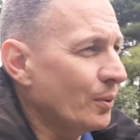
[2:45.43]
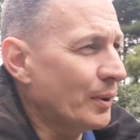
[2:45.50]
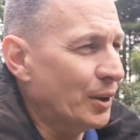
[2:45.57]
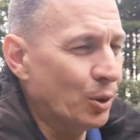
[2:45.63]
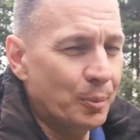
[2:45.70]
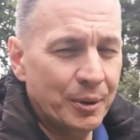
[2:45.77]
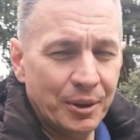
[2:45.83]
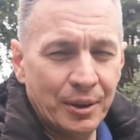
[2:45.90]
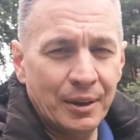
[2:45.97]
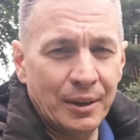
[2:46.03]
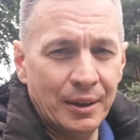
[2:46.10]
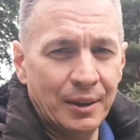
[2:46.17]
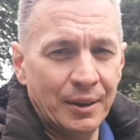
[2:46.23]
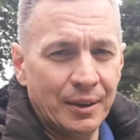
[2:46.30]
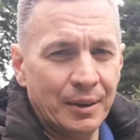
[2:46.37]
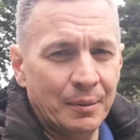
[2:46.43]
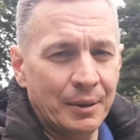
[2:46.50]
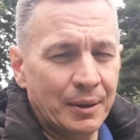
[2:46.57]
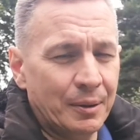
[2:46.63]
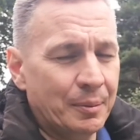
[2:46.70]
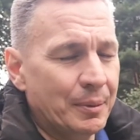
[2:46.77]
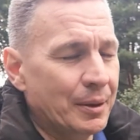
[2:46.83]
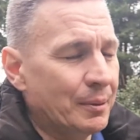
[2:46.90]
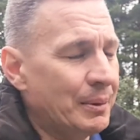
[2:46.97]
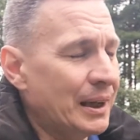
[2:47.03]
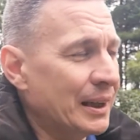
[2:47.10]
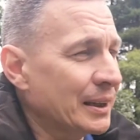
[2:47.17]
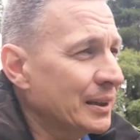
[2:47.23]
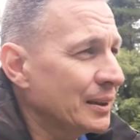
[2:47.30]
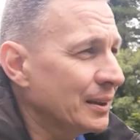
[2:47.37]
I opened the
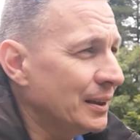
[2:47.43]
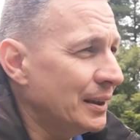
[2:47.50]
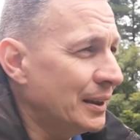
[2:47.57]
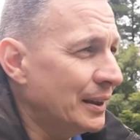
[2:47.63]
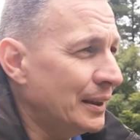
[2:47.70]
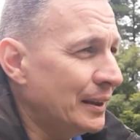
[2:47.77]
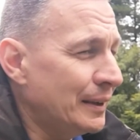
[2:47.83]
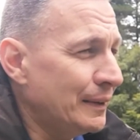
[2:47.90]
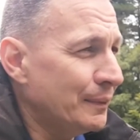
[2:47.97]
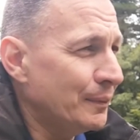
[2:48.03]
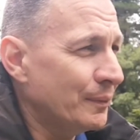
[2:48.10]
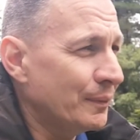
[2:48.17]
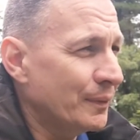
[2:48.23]
bag, there